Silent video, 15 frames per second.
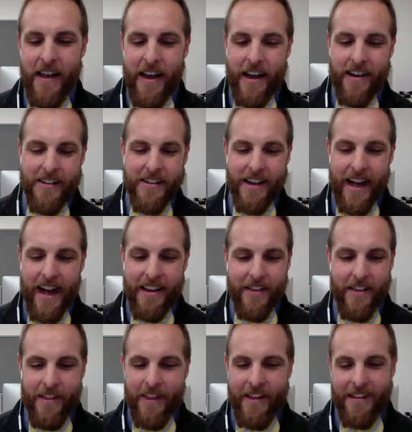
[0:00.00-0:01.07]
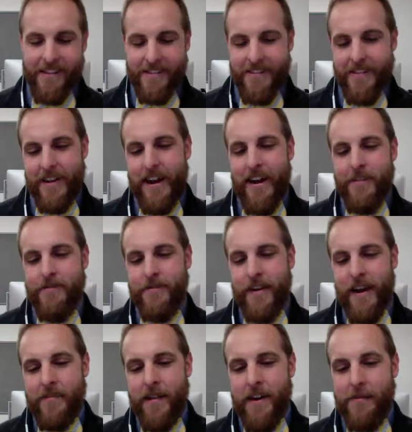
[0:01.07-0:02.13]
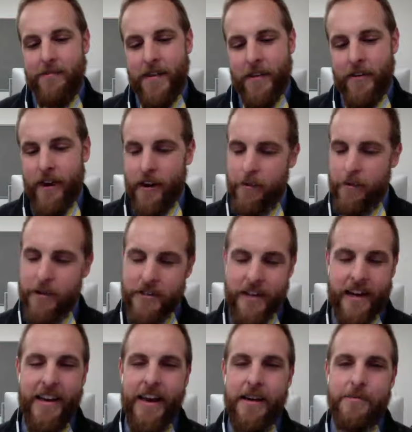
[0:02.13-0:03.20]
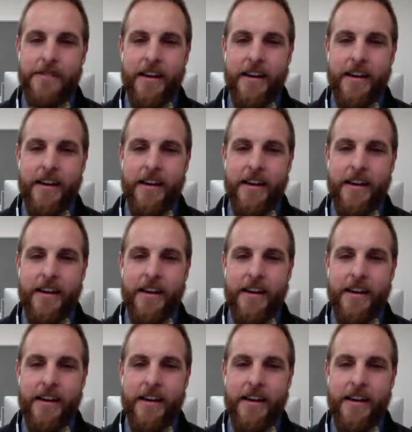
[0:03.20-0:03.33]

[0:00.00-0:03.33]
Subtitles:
And I was like, I've gone to a bunch of Ed Camps.